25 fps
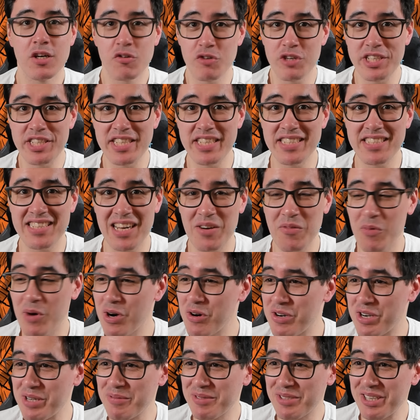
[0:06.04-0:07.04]
Greetings and
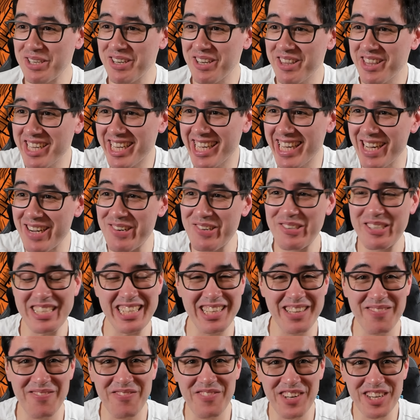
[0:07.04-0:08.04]
welcome to another Kill
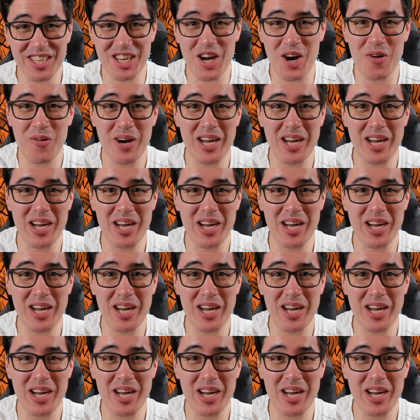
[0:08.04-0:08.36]
Team video,